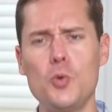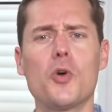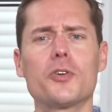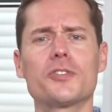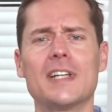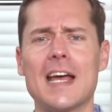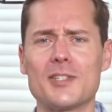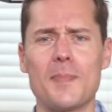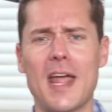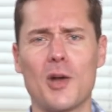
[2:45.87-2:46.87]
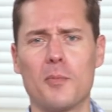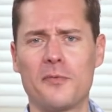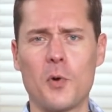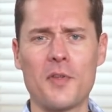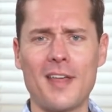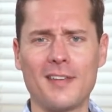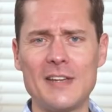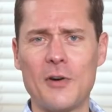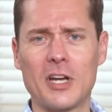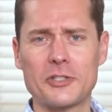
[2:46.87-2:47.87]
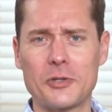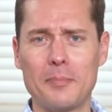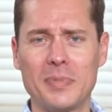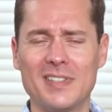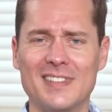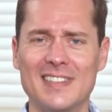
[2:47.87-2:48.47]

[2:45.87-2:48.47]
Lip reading: Who orders an ice maker before they leave on a trip?